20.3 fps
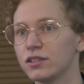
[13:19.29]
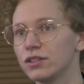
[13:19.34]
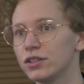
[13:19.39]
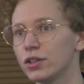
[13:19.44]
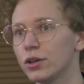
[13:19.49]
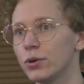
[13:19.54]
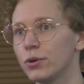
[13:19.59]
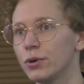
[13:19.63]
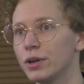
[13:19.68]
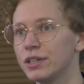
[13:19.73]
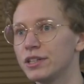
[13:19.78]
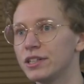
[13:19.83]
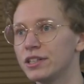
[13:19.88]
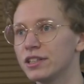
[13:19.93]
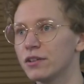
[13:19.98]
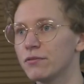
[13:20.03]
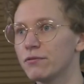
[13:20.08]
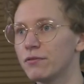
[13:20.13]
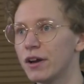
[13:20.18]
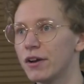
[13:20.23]
So it
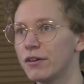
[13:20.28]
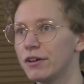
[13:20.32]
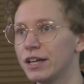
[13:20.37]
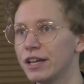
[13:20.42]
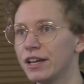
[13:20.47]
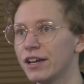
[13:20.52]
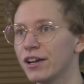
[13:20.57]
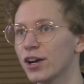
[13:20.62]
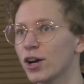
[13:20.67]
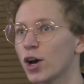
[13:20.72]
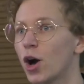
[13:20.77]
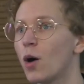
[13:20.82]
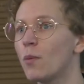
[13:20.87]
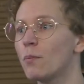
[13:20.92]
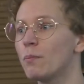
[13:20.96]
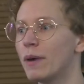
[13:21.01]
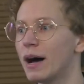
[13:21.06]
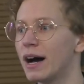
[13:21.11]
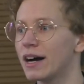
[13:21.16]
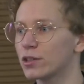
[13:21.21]
is a very
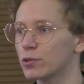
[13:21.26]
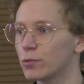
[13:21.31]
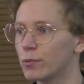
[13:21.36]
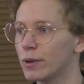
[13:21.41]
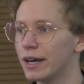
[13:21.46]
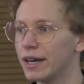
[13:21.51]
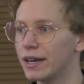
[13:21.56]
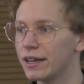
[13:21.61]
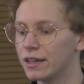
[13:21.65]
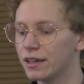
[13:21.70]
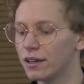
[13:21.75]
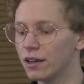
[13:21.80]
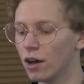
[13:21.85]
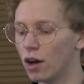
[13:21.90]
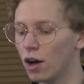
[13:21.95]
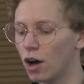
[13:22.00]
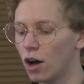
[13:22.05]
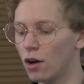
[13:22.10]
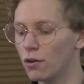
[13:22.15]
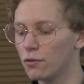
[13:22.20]
compact way
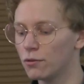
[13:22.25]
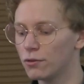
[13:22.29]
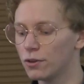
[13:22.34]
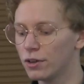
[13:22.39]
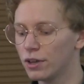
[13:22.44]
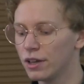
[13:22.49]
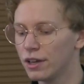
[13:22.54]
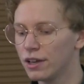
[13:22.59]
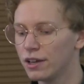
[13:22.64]
of